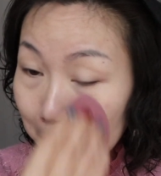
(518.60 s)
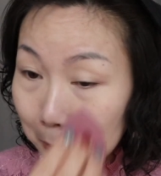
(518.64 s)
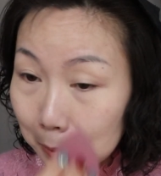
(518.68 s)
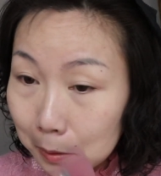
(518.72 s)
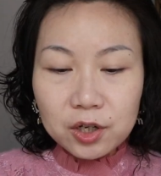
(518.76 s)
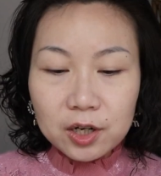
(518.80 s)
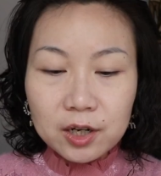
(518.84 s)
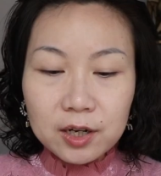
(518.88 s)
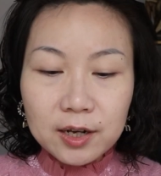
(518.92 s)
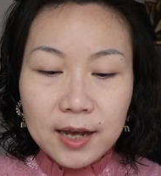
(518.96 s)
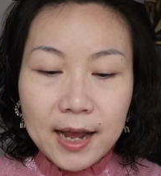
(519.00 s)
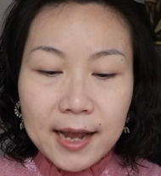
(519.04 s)

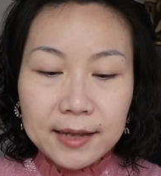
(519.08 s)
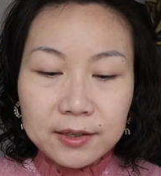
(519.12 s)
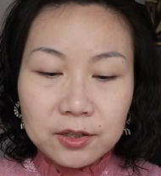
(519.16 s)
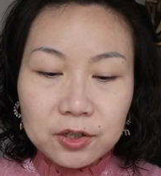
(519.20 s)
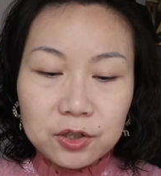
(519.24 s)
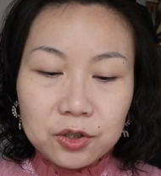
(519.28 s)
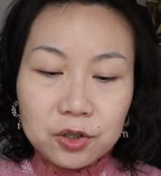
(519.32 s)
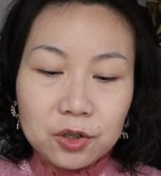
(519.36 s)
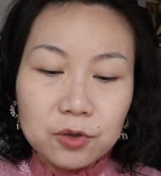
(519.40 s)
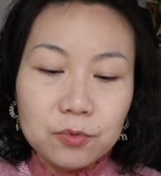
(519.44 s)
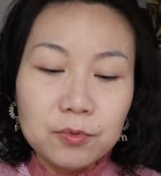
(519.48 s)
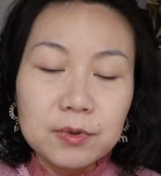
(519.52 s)
Her head
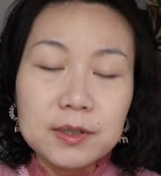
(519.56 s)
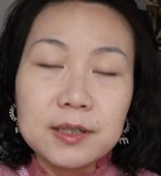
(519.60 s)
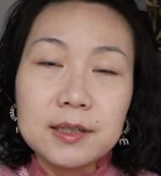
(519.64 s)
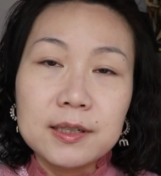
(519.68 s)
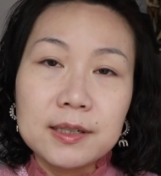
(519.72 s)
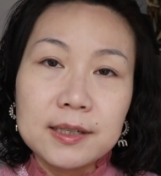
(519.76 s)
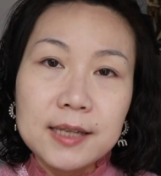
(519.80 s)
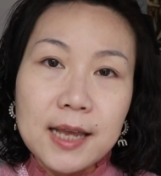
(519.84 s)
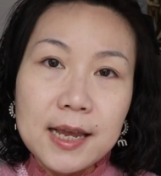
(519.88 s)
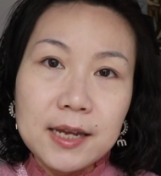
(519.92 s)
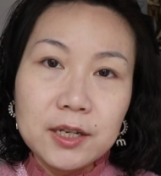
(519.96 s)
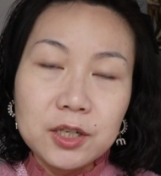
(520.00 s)
teacher was
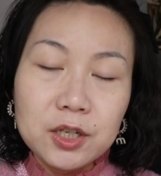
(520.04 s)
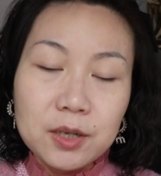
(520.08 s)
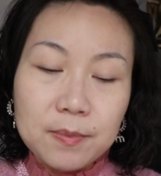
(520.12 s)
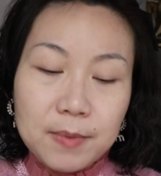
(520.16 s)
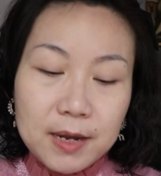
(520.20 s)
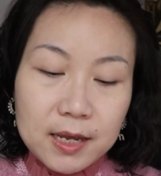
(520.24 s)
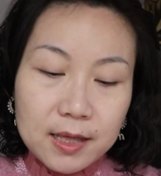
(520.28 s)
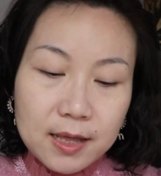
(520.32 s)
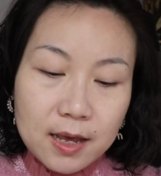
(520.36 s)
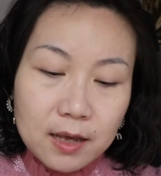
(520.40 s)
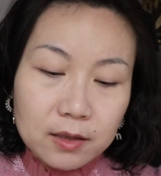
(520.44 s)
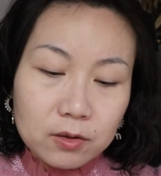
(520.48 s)
saying to
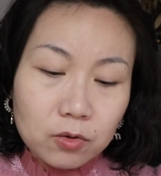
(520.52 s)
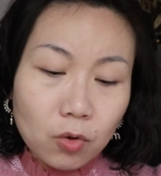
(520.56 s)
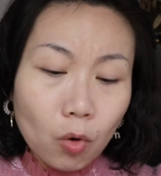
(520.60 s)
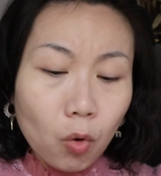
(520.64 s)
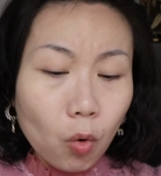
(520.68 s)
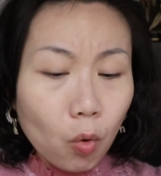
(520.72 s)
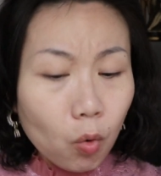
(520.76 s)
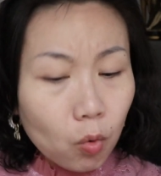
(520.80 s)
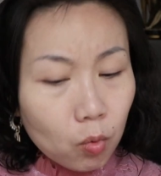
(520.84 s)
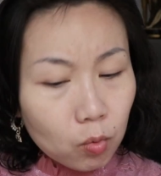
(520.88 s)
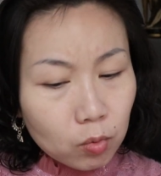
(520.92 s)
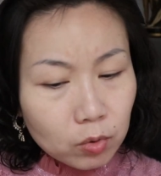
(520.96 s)
me that,
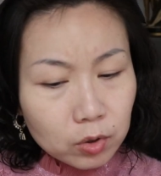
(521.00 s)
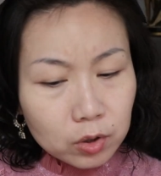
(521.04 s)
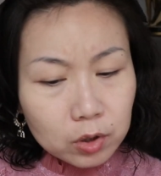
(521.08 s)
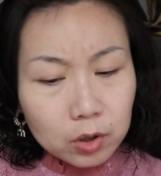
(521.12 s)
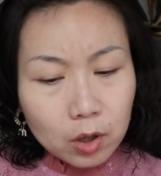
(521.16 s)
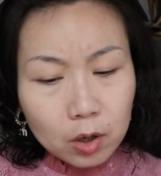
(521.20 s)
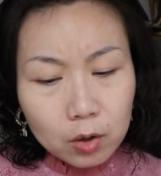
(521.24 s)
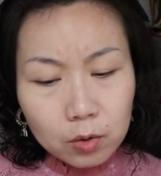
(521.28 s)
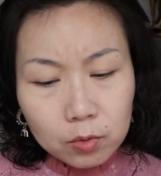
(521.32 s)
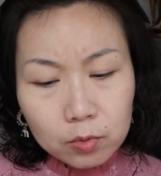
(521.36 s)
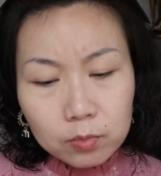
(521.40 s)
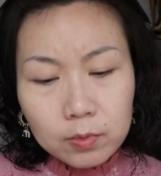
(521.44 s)
oh, you
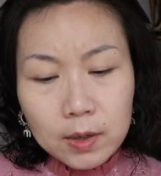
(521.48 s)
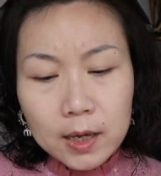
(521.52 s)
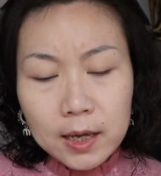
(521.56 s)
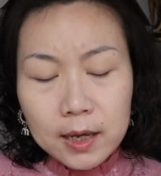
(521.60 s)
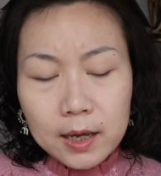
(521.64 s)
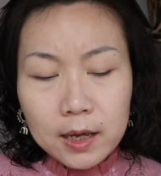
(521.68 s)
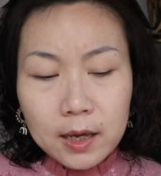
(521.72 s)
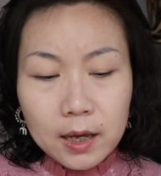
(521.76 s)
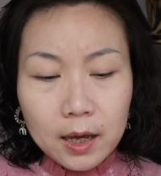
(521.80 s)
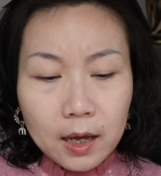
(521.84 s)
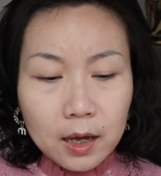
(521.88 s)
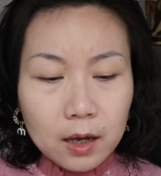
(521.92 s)
know,
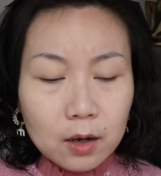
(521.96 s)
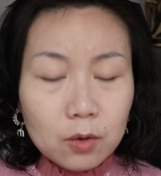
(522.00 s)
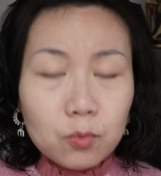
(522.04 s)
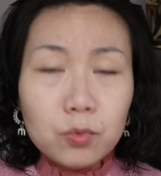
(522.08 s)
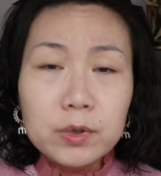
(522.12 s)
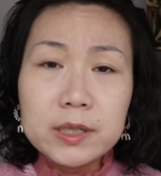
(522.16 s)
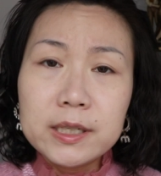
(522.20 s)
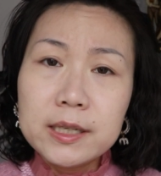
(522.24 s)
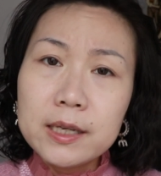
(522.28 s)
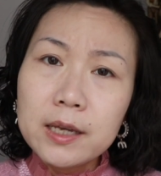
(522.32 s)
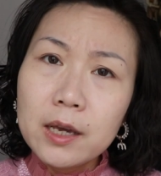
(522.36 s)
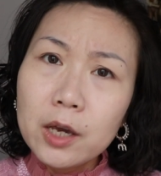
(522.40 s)

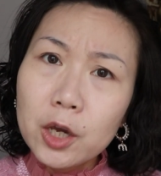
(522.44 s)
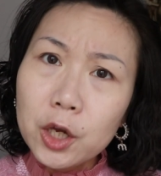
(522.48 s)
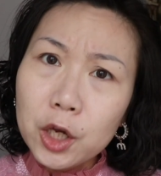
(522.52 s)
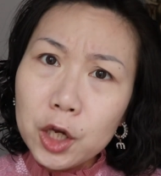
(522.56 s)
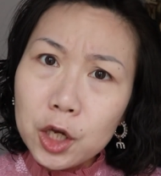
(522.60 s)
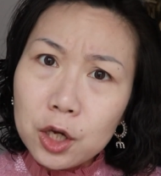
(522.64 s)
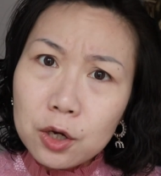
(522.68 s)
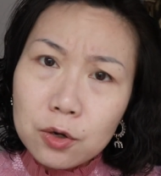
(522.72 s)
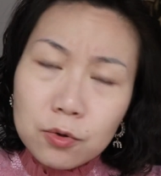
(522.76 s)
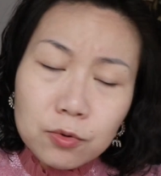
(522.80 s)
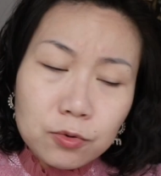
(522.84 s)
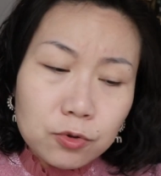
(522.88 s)
we're seeing a
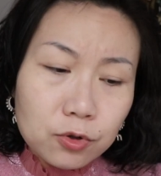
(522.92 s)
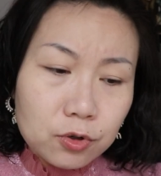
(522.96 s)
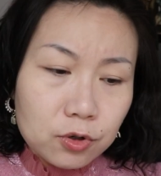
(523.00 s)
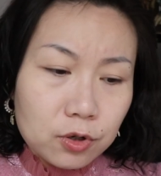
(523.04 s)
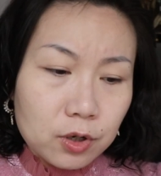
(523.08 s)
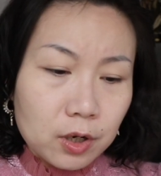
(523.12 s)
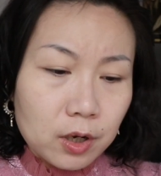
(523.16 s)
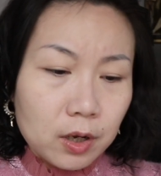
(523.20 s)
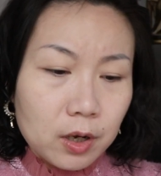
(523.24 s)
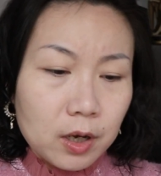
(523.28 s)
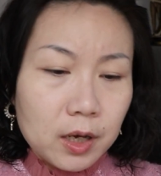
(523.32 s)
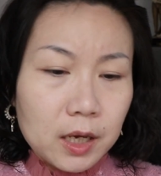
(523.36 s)

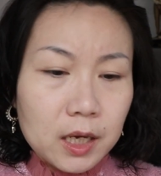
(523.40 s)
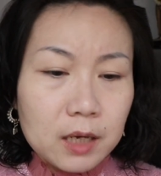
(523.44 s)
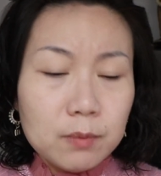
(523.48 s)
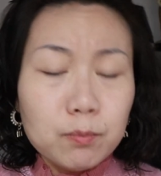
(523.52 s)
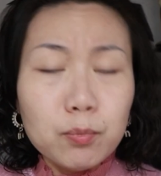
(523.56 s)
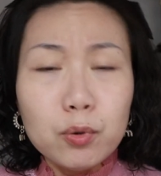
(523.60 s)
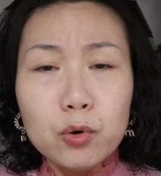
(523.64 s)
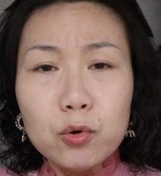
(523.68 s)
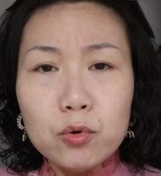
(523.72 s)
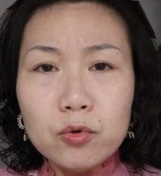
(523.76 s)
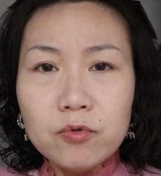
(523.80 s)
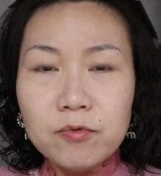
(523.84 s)
huge
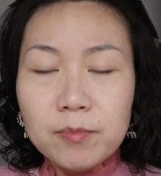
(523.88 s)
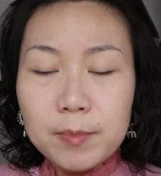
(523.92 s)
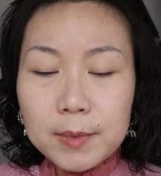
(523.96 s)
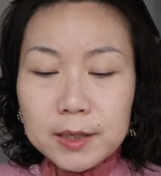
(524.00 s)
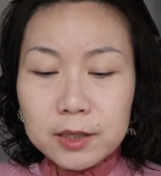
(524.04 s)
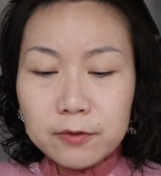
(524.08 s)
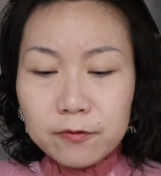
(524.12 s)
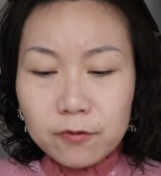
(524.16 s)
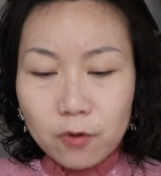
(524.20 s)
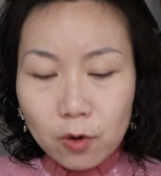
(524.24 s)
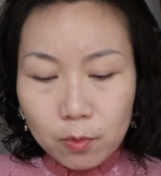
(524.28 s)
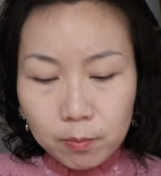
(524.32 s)

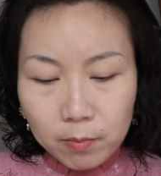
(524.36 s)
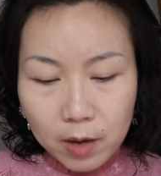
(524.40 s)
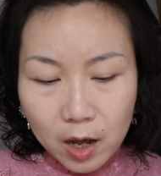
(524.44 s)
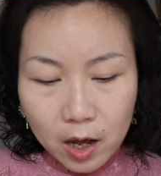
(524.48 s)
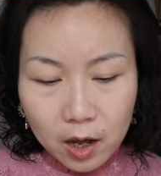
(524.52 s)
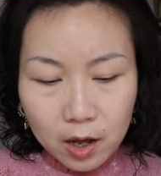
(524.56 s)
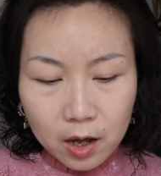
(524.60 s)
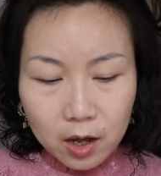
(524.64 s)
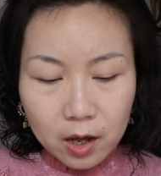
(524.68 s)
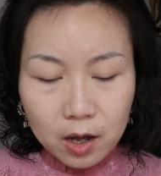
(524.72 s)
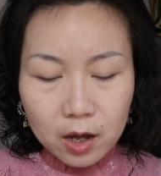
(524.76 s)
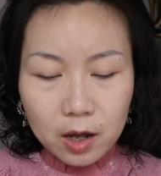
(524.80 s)
improvement from
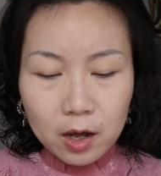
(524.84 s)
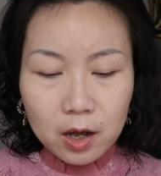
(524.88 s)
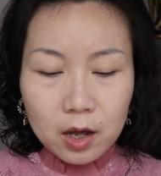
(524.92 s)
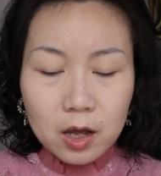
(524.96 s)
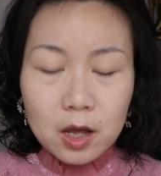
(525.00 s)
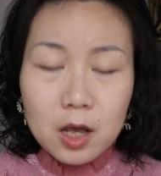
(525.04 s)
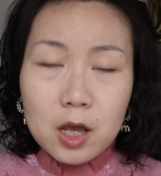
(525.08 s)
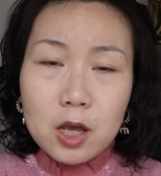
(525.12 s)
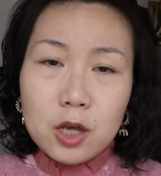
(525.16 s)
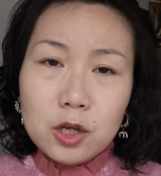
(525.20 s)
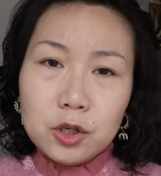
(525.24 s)
her.